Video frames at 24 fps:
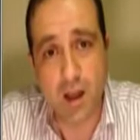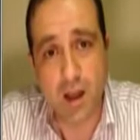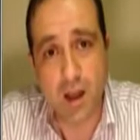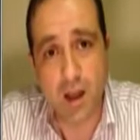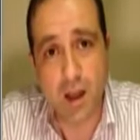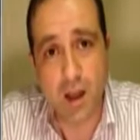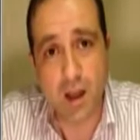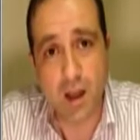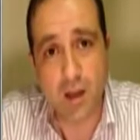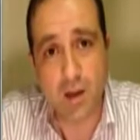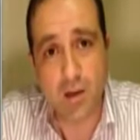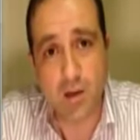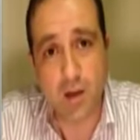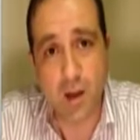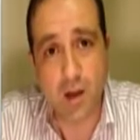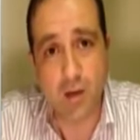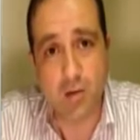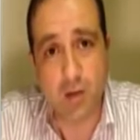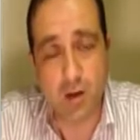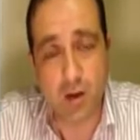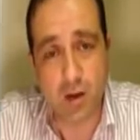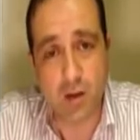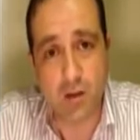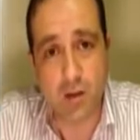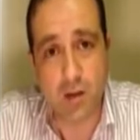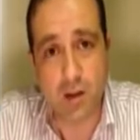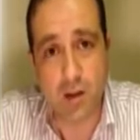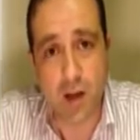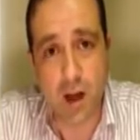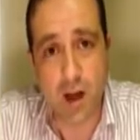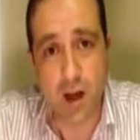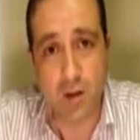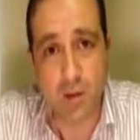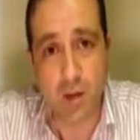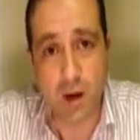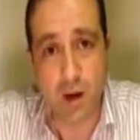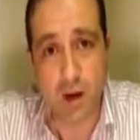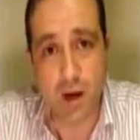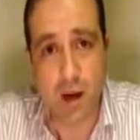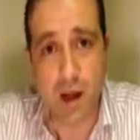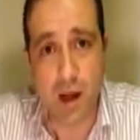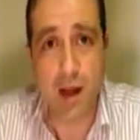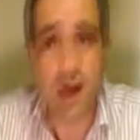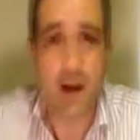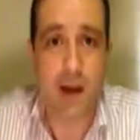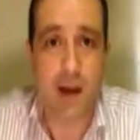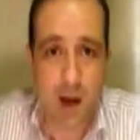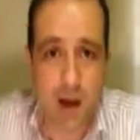to get rid of the Taliban.
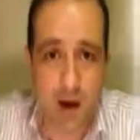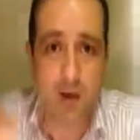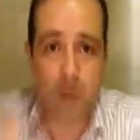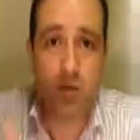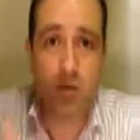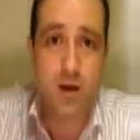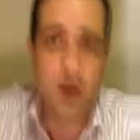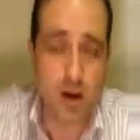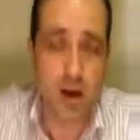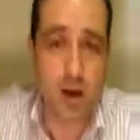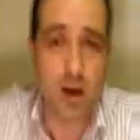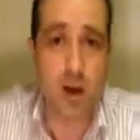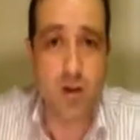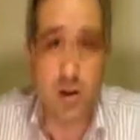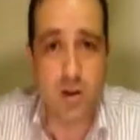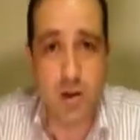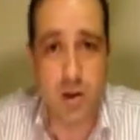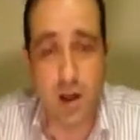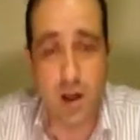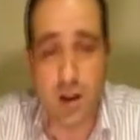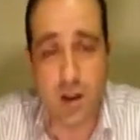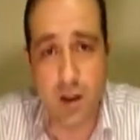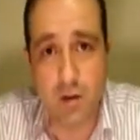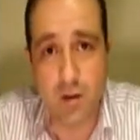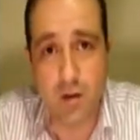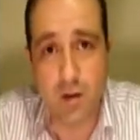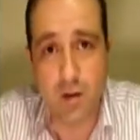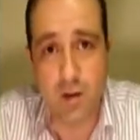And now they're negotiating with the